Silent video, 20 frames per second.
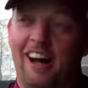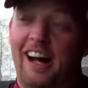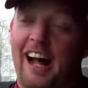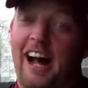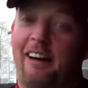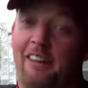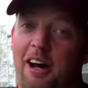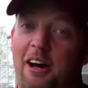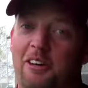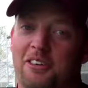
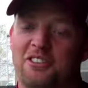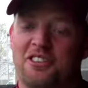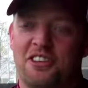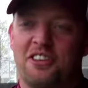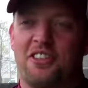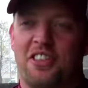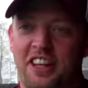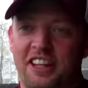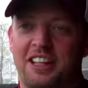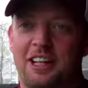Well, I was
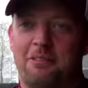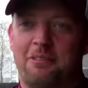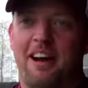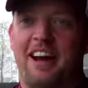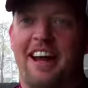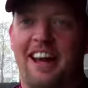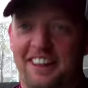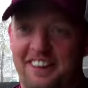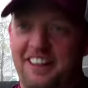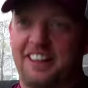thinking in my
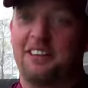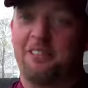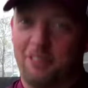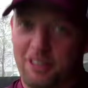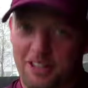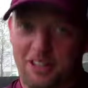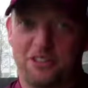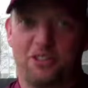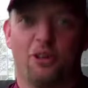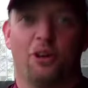head that
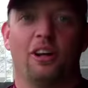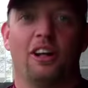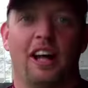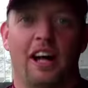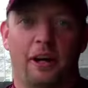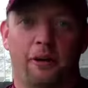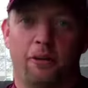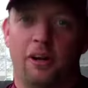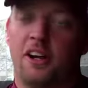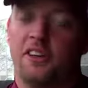we're going to score a
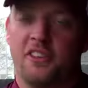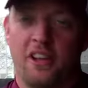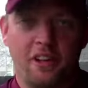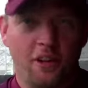lot of runs.